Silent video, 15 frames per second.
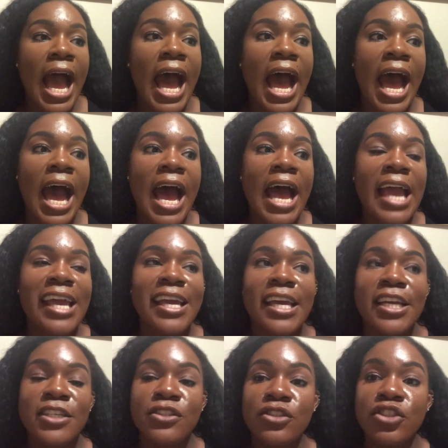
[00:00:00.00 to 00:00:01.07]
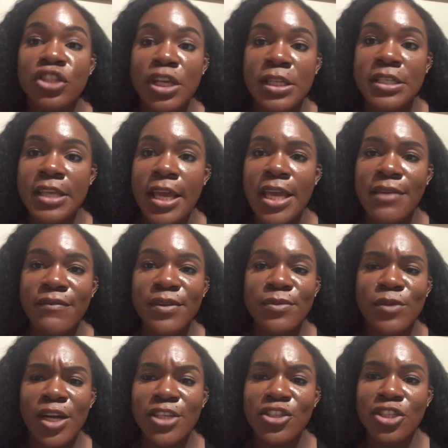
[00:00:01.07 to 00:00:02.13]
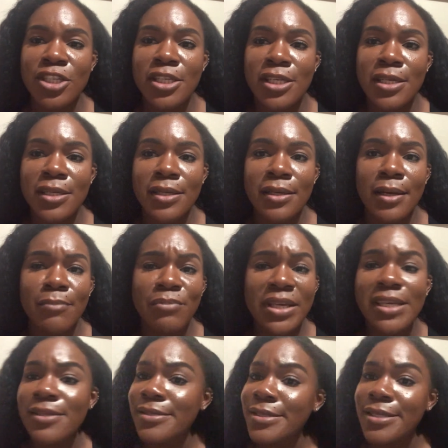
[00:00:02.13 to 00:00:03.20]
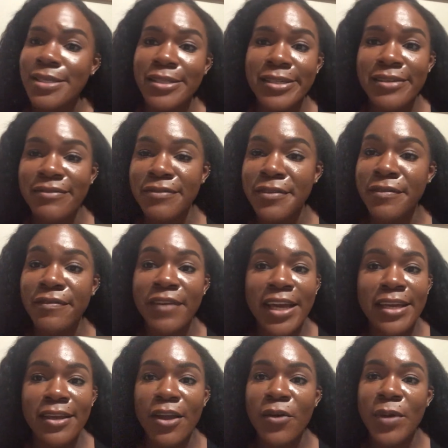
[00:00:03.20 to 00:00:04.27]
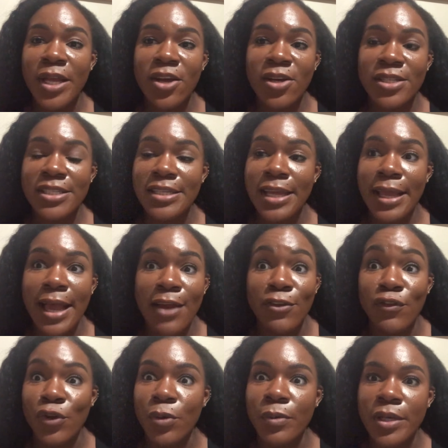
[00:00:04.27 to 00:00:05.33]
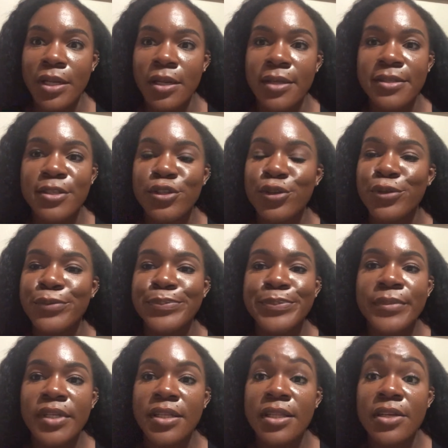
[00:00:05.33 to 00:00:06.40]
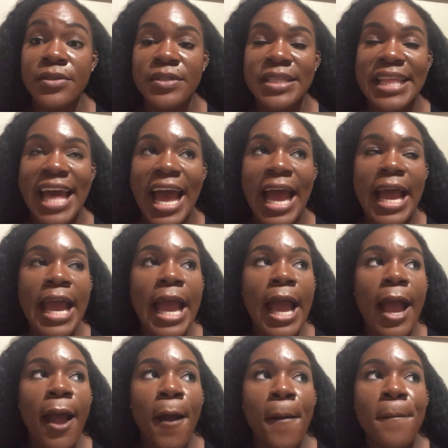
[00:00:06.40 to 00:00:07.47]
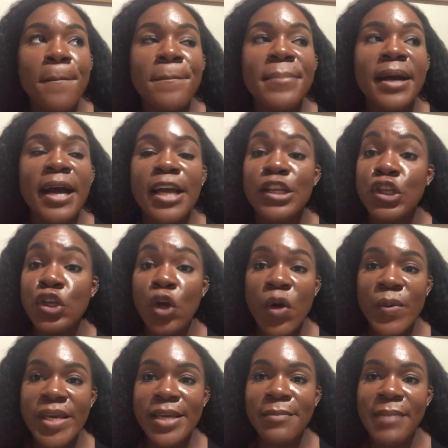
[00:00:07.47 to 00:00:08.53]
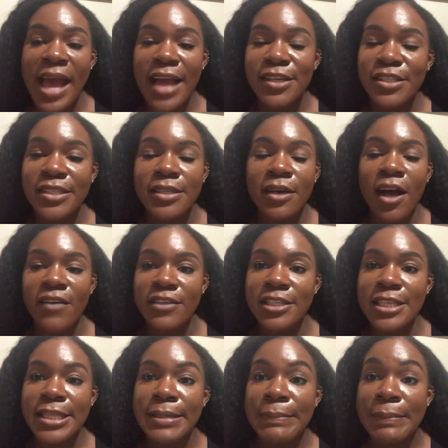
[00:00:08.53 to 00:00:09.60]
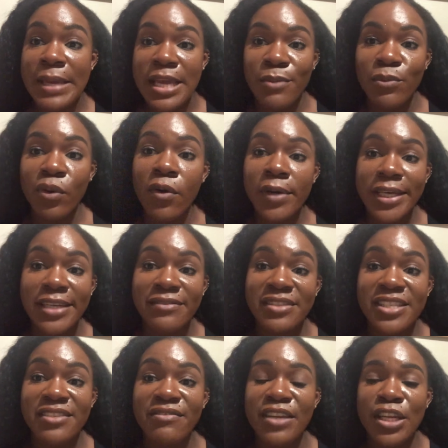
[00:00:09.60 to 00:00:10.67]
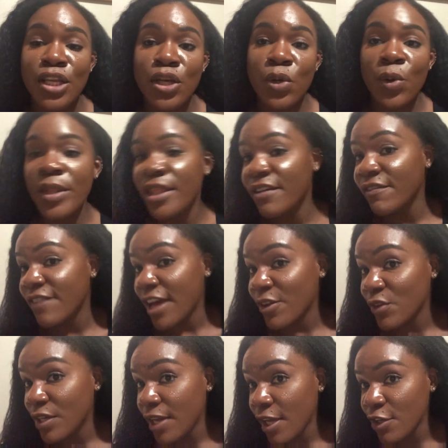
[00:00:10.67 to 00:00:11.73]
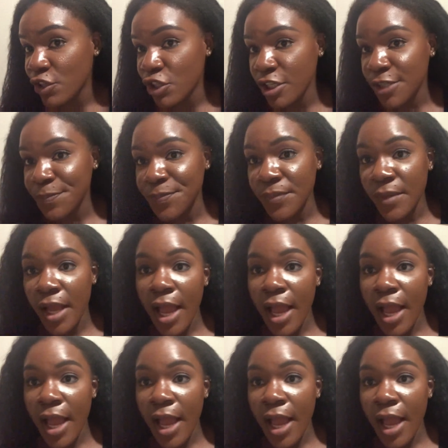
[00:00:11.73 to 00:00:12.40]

I just came from watching pieces of the fight going on today. I don't even know what it is, so there's that. But going back to obviously the main point of this video, the foundation,